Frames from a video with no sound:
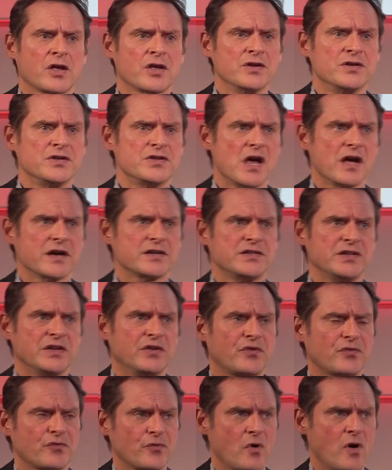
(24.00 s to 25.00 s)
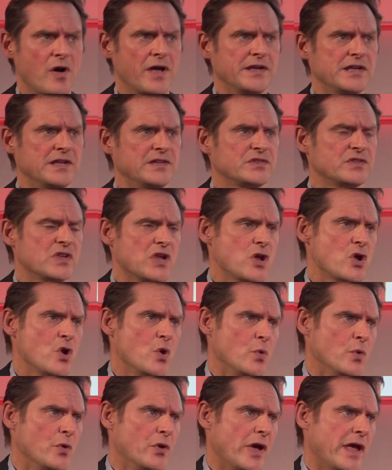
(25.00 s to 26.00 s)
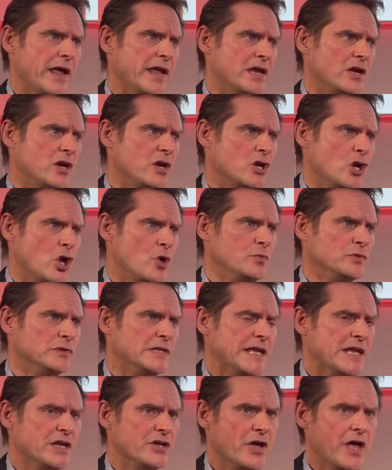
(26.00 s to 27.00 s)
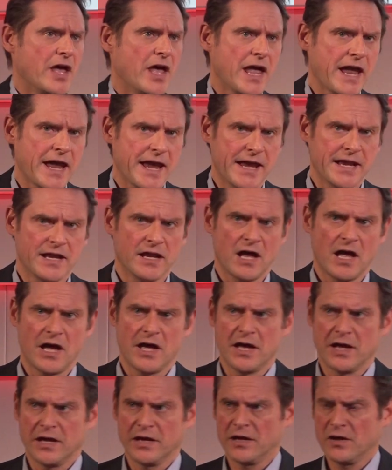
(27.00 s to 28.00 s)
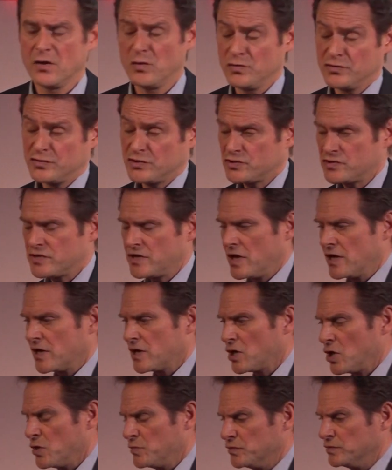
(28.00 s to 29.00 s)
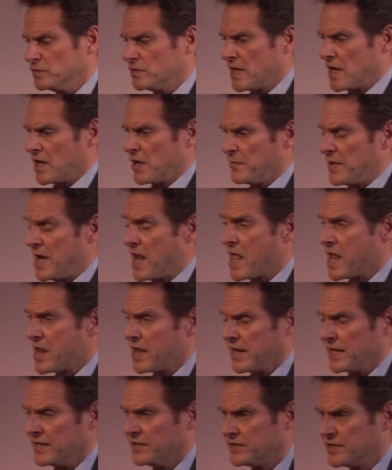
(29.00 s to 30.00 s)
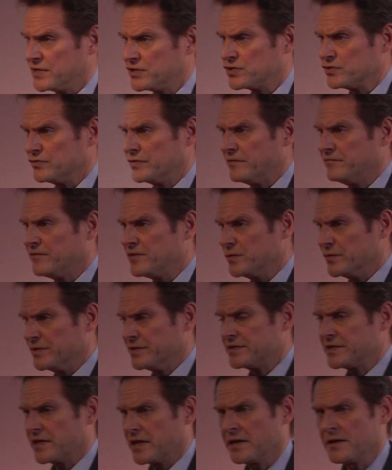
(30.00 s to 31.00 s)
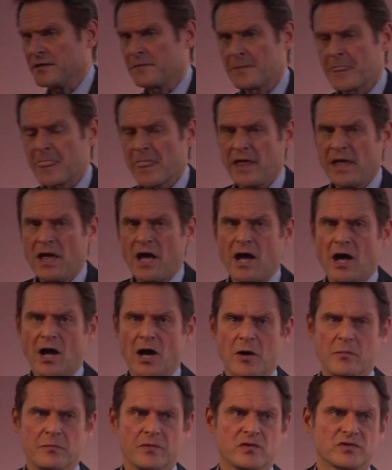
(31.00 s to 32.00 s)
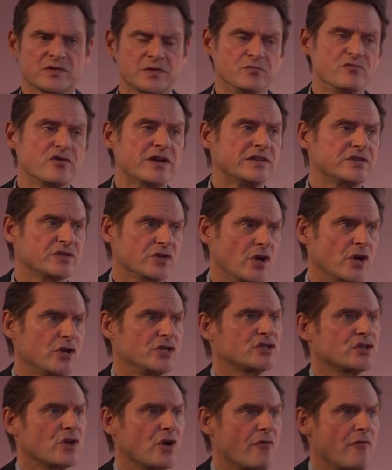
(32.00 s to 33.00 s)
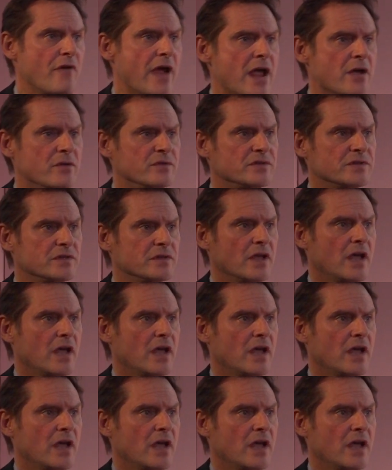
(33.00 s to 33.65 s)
conducted through IDC, who are a global leader in, or a global player in digital influencing, some research around